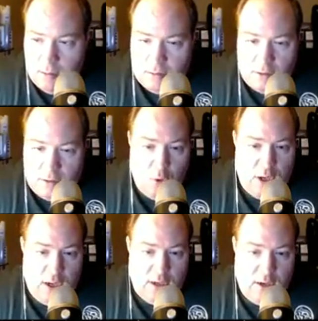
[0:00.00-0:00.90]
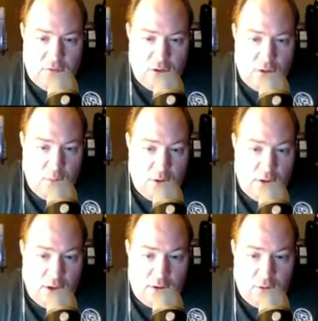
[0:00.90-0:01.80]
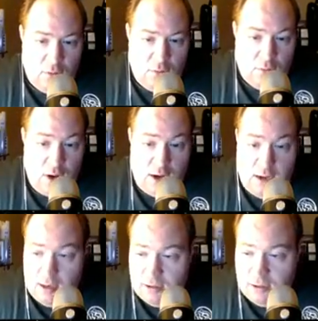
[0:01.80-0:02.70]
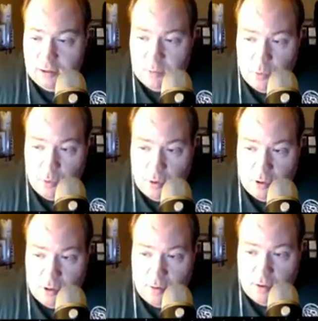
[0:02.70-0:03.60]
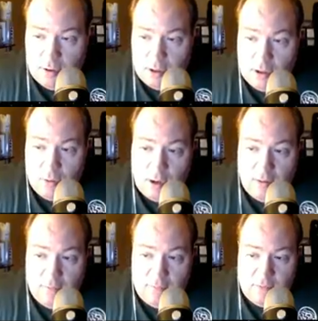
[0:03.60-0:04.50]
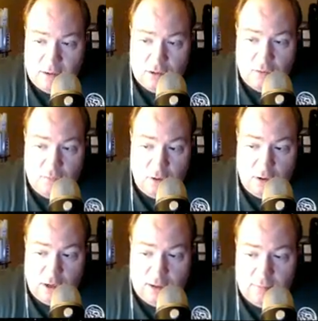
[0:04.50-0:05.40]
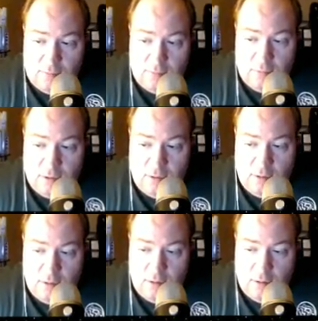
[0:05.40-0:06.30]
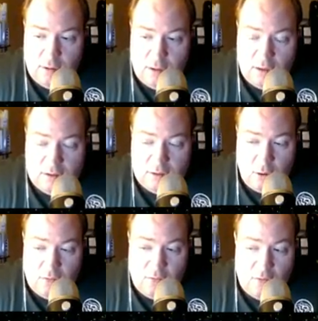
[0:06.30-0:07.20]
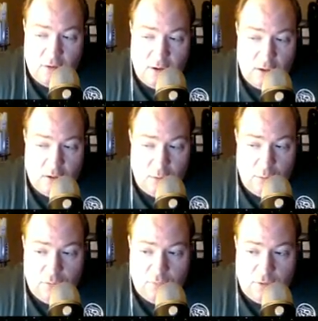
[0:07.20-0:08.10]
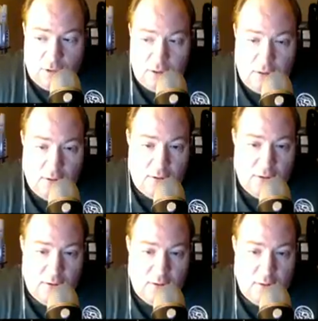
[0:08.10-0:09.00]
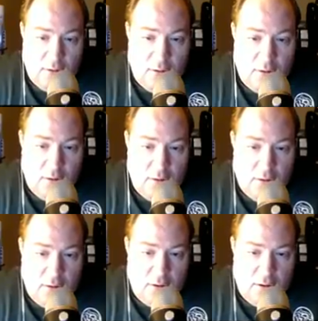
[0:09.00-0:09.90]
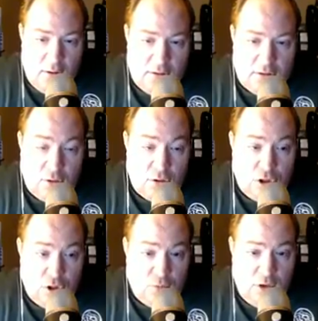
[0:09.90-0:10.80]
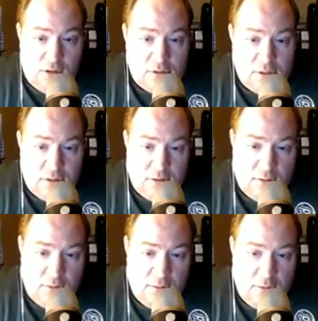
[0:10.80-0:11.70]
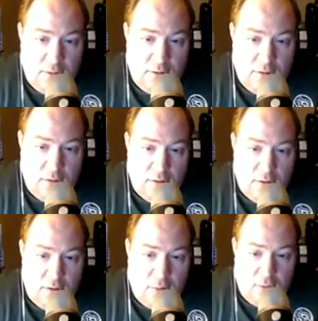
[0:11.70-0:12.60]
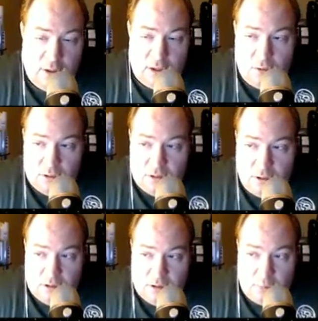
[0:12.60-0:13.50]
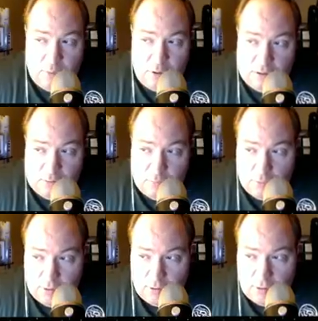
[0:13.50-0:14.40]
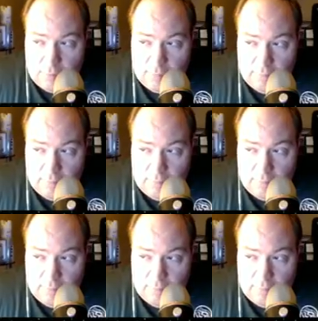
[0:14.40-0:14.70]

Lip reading: So it gives you the ability to ready a support card that you've already exhausted and used for the turn, so that you can reuse it, or it lets you exhaust an opponent's support card.